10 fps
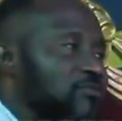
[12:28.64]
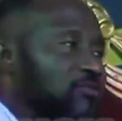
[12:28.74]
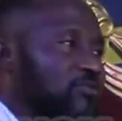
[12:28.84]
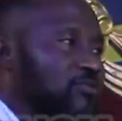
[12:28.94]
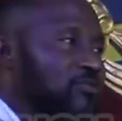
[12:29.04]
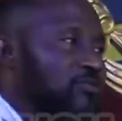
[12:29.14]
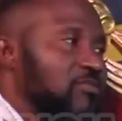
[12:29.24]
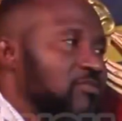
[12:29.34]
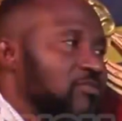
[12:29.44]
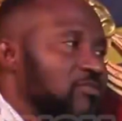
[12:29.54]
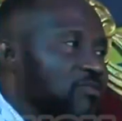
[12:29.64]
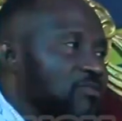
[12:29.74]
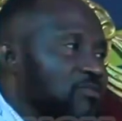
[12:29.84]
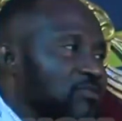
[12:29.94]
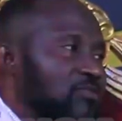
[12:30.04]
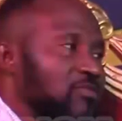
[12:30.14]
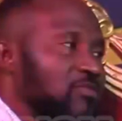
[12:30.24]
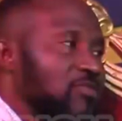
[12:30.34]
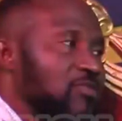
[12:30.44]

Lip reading: Nobody speaks.